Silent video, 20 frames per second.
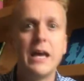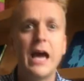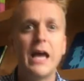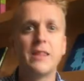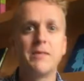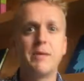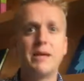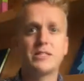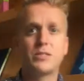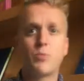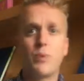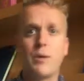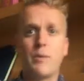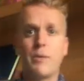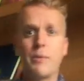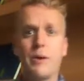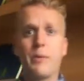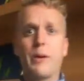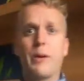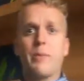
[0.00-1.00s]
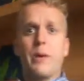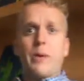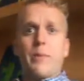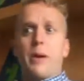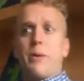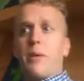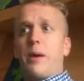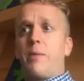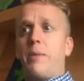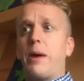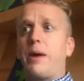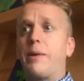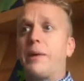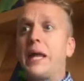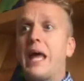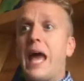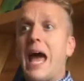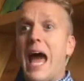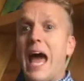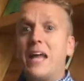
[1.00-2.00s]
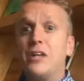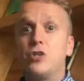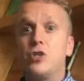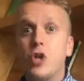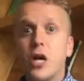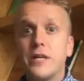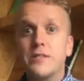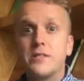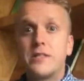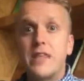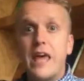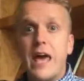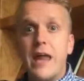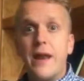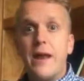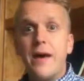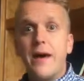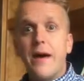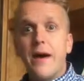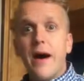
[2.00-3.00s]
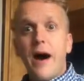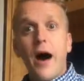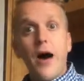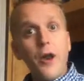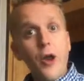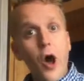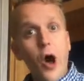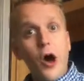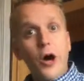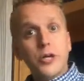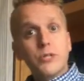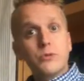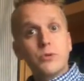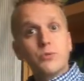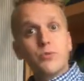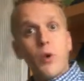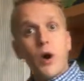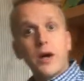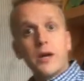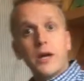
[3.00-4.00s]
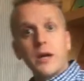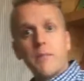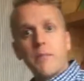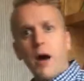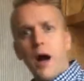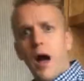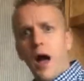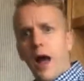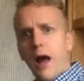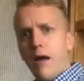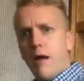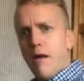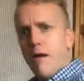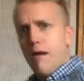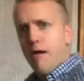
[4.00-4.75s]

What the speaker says: And the man said, wait. And just then, an ox was walking by.